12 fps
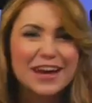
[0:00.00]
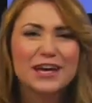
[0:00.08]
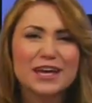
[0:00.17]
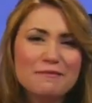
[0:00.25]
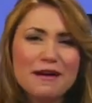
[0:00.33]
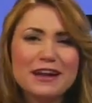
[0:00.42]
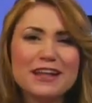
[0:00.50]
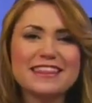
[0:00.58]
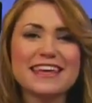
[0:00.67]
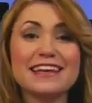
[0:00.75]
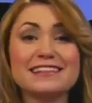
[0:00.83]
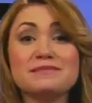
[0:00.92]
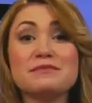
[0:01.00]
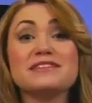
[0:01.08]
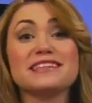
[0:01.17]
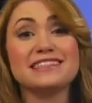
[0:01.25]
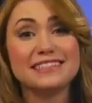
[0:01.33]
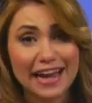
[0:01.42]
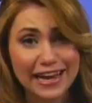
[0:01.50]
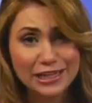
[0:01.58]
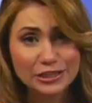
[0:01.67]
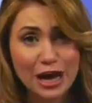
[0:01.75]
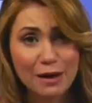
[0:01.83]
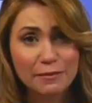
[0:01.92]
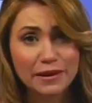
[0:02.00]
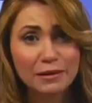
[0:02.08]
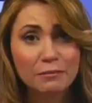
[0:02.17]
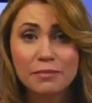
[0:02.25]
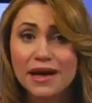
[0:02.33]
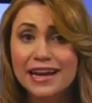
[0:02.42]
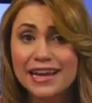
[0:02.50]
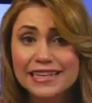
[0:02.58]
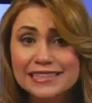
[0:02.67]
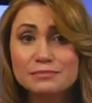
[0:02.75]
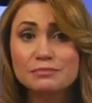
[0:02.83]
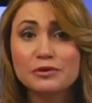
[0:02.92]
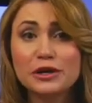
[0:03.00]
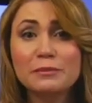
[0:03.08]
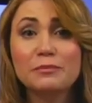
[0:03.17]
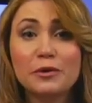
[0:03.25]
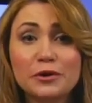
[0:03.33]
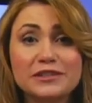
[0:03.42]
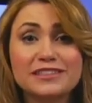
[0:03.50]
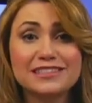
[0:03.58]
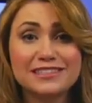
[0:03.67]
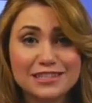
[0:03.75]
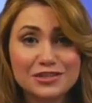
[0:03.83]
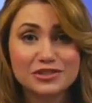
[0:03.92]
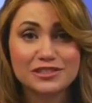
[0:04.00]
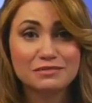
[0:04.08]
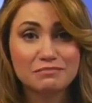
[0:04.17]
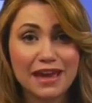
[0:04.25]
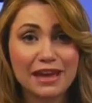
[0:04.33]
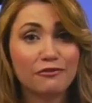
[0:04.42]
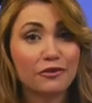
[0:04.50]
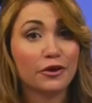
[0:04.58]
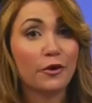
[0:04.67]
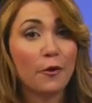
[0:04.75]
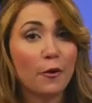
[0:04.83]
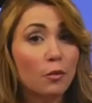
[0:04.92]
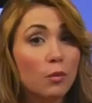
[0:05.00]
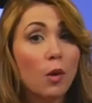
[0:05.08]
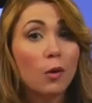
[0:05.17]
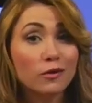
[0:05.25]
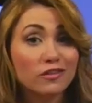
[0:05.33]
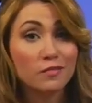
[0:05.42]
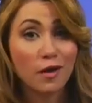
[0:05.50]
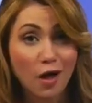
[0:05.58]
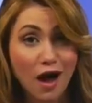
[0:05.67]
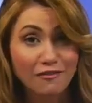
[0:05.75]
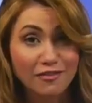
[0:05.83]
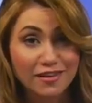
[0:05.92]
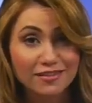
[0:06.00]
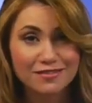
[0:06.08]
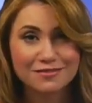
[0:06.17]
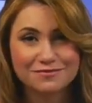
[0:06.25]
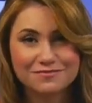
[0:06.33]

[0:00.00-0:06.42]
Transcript: You might not think it's the most exciting topic, but it's a pretty important decision to make for your home or small office.